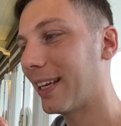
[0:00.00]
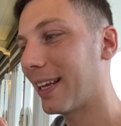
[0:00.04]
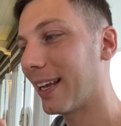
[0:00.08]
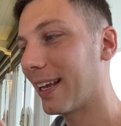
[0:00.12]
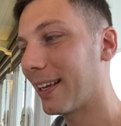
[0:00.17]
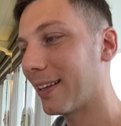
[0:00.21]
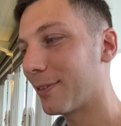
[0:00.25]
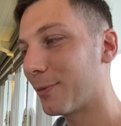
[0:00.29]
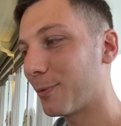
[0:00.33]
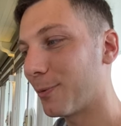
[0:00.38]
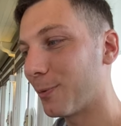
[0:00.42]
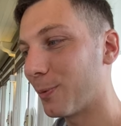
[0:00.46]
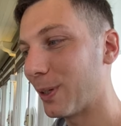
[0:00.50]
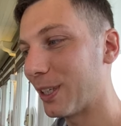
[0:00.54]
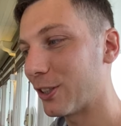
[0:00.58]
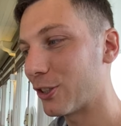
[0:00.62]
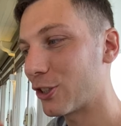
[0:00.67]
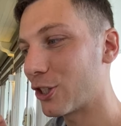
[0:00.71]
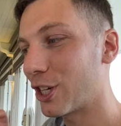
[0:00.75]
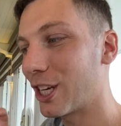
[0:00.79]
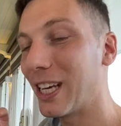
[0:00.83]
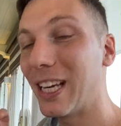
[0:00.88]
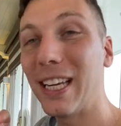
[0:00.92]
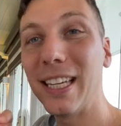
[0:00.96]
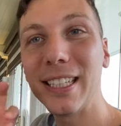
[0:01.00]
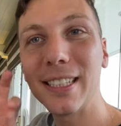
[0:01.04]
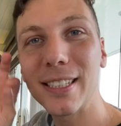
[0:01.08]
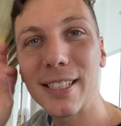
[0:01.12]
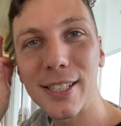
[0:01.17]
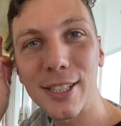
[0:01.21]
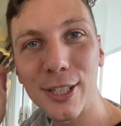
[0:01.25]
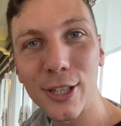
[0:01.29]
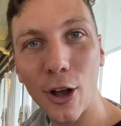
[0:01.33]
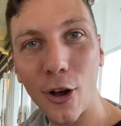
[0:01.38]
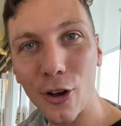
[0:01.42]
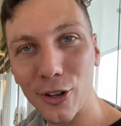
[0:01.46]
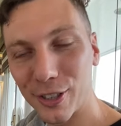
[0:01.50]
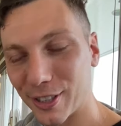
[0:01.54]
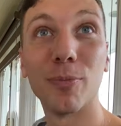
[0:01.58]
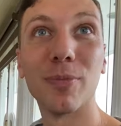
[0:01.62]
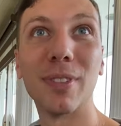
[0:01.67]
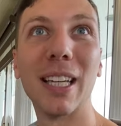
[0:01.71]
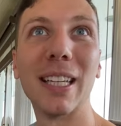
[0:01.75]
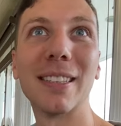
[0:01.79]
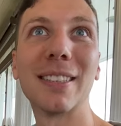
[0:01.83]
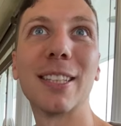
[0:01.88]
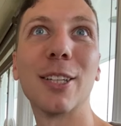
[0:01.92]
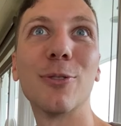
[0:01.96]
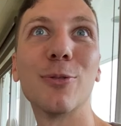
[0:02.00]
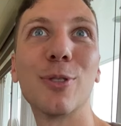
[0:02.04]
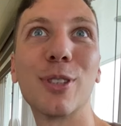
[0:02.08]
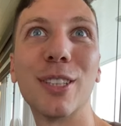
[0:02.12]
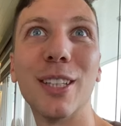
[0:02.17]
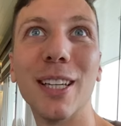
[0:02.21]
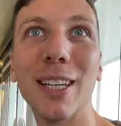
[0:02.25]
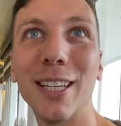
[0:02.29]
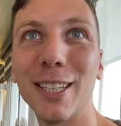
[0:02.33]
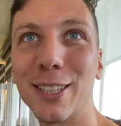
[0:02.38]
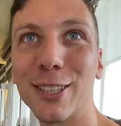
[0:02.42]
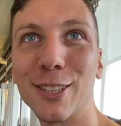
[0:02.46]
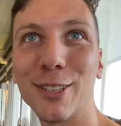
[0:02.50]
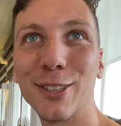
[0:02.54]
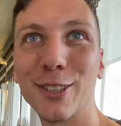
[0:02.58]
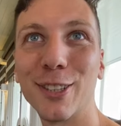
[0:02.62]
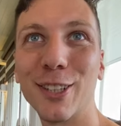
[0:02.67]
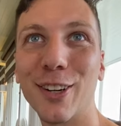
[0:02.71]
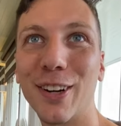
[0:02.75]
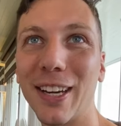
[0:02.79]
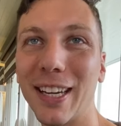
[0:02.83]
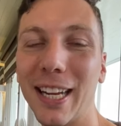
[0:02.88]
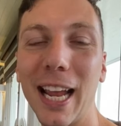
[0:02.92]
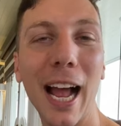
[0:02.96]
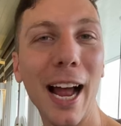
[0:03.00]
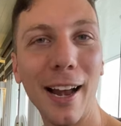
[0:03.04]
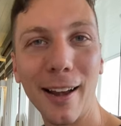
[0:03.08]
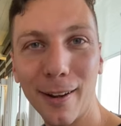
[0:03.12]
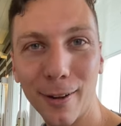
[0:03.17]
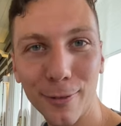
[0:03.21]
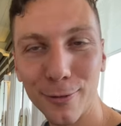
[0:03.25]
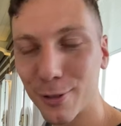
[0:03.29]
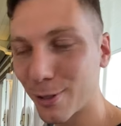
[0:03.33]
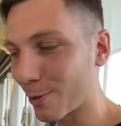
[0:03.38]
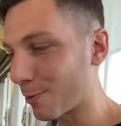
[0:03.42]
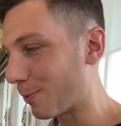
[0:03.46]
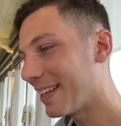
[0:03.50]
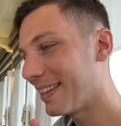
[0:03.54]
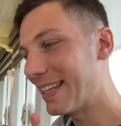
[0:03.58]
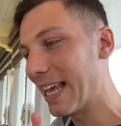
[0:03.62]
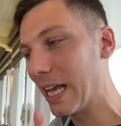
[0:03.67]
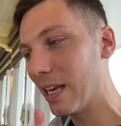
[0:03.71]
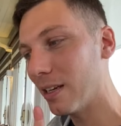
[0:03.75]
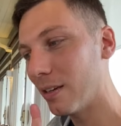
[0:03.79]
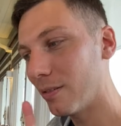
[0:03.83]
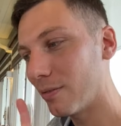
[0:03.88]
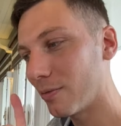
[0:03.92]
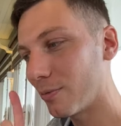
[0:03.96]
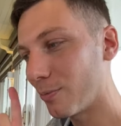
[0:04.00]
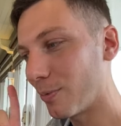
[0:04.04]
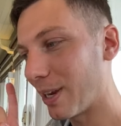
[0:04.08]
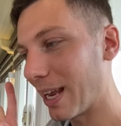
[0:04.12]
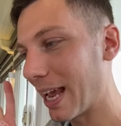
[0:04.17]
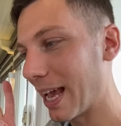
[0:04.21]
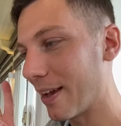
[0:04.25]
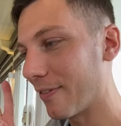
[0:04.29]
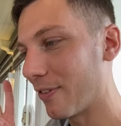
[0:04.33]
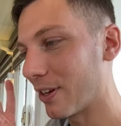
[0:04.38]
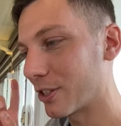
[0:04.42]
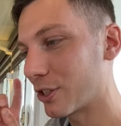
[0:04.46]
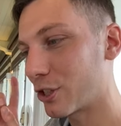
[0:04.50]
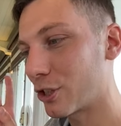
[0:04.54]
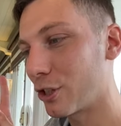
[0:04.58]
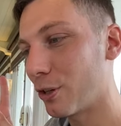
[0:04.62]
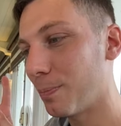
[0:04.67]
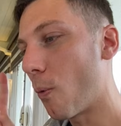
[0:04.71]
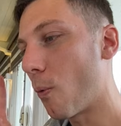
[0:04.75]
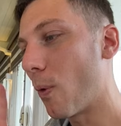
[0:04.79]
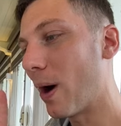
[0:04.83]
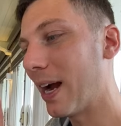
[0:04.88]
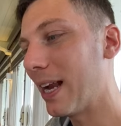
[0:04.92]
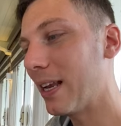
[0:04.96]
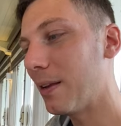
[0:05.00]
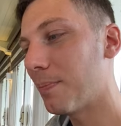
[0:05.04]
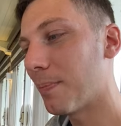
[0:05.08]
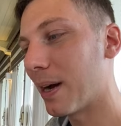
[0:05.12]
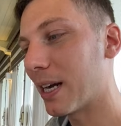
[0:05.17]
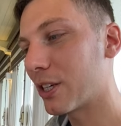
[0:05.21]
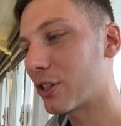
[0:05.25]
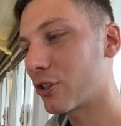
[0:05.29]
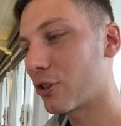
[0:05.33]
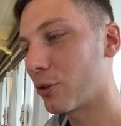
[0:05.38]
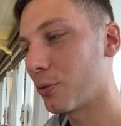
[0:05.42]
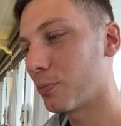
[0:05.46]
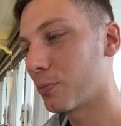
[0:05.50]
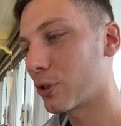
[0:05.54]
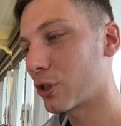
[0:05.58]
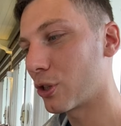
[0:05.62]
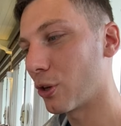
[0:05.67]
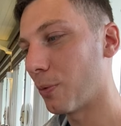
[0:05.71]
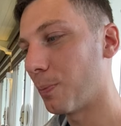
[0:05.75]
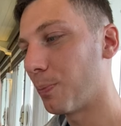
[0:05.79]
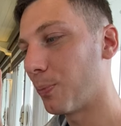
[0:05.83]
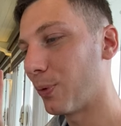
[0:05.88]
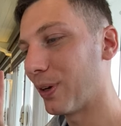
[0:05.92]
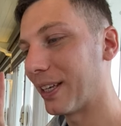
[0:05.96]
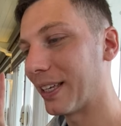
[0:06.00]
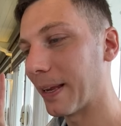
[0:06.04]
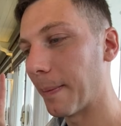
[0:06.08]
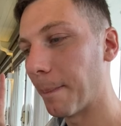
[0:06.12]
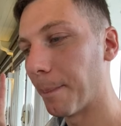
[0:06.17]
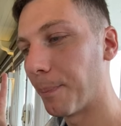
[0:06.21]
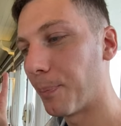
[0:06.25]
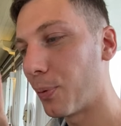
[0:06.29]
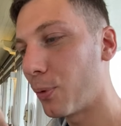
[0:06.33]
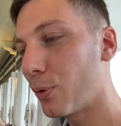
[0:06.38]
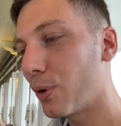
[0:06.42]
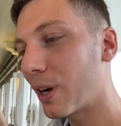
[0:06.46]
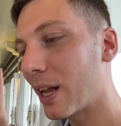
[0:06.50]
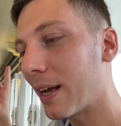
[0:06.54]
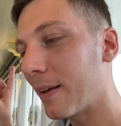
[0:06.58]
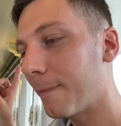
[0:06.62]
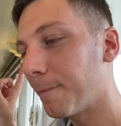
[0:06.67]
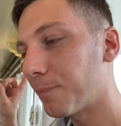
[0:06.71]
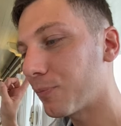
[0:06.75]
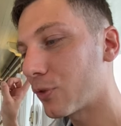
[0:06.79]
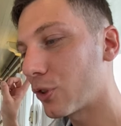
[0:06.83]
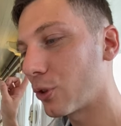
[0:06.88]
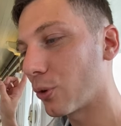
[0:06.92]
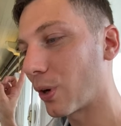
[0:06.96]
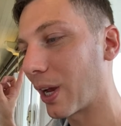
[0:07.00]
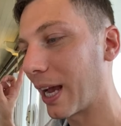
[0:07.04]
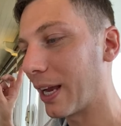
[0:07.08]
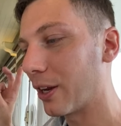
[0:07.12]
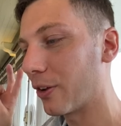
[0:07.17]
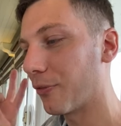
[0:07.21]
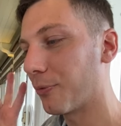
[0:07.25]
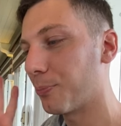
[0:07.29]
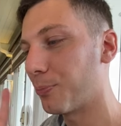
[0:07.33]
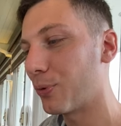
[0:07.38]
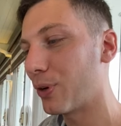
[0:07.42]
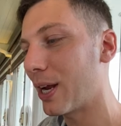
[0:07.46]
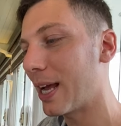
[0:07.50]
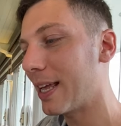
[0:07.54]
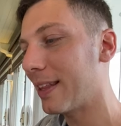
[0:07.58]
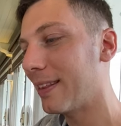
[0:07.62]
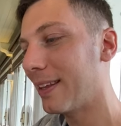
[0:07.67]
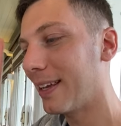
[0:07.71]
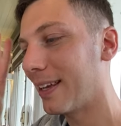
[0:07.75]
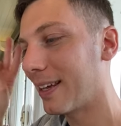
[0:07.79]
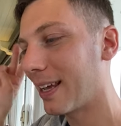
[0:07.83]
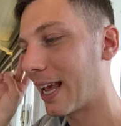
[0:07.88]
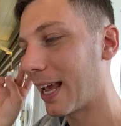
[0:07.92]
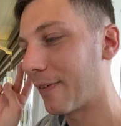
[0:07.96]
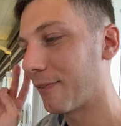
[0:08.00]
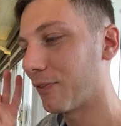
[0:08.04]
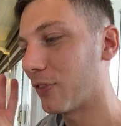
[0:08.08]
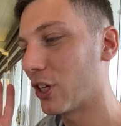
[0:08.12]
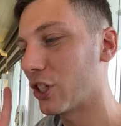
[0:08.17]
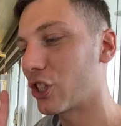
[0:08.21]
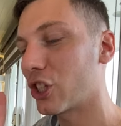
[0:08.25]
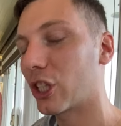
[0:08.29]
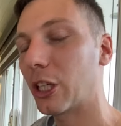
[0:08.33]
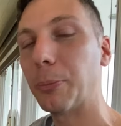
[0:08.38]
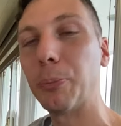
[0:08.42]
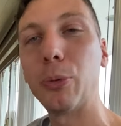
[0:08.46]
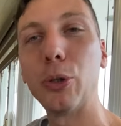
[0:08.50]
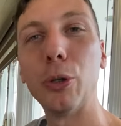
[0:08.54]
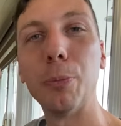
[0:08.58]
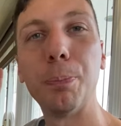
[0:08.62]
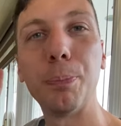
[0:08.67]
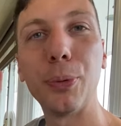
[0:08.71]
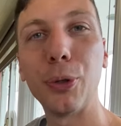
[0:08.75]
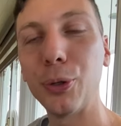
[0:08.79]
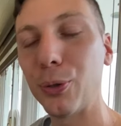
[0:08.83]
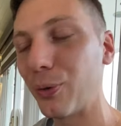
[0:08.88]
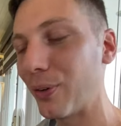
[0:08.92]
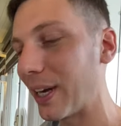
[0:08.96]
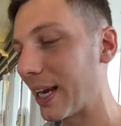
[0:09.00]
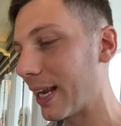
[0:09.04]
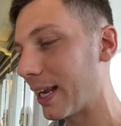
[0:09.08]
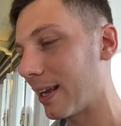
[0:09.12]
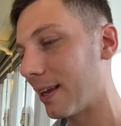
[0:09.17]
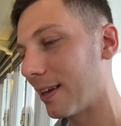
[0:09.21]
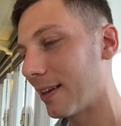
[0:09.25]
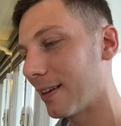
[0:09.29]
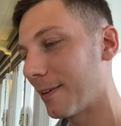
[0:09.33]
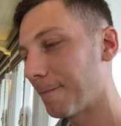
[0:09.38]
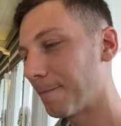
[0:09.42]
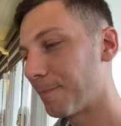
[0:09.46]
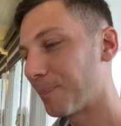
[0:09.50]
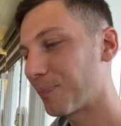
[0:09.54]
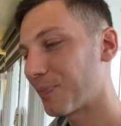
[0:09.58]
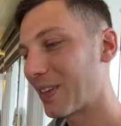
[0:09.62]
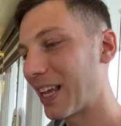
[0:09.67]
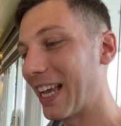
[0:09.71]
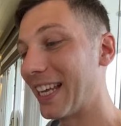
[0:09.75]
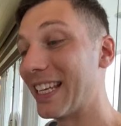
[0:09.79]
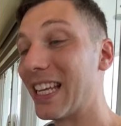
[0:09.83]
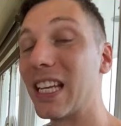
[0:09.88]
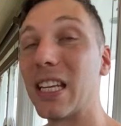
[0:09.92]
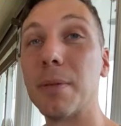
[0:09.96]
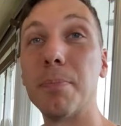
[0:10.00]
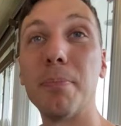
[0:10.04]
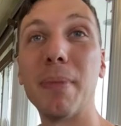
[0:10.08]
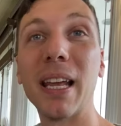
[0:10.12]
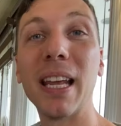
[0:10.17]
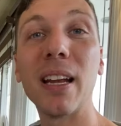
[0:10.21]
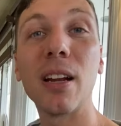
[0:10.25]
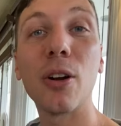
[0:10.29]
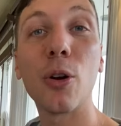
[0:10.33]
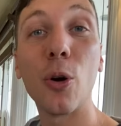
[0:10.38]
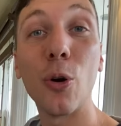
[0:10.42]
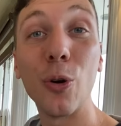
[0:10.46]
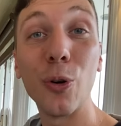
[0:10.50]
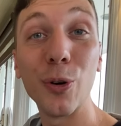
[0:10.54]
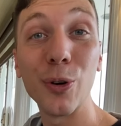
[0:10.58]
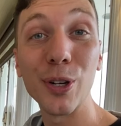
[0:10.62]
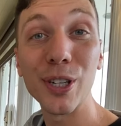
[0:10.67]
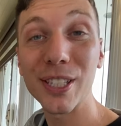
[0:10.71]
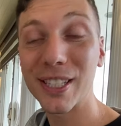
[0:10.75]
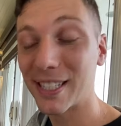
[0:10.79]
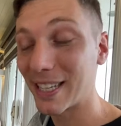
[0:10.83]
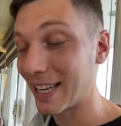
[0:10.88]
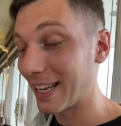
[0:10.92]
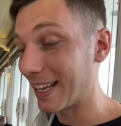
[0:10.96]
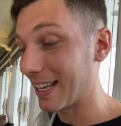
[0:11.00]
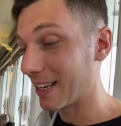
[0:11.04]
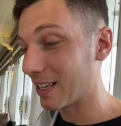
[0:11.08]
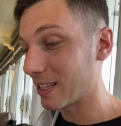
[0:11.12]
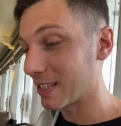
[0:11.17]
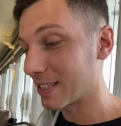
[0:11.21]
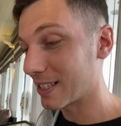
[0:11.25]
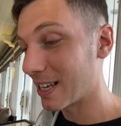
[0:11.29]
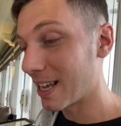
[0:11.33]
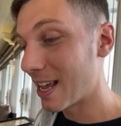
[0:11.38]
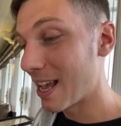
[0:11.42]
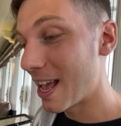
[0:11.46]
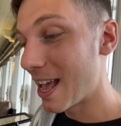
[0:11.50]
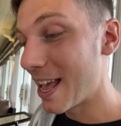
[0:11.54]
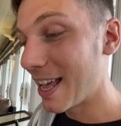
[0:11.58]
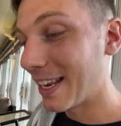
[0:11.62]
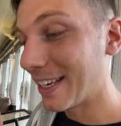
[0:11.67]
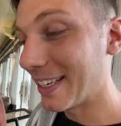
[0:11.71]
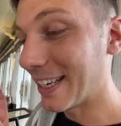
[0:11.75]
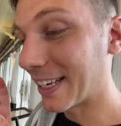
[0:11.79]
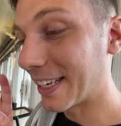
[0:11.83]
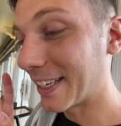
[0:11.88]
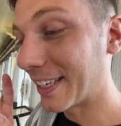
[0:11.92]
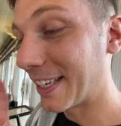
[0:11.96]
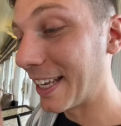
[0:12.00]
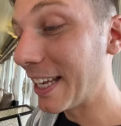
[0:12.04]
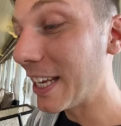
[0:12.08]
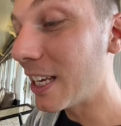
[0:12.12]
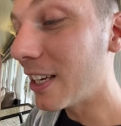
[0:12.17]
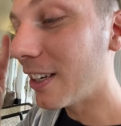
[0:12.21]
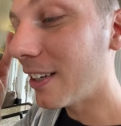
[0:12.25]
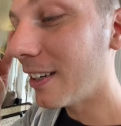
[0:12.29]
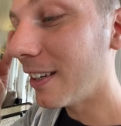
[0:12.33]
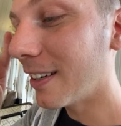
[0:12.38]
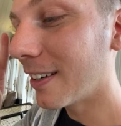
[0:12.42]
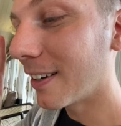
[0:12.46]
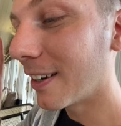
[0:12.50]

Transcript: cake with chili sauce. That sounds delicious already, I love squid. Then we have a soup, wild mushroom soup with tempura, 2 kinds of bread and vegetable puree. And then the main course is the king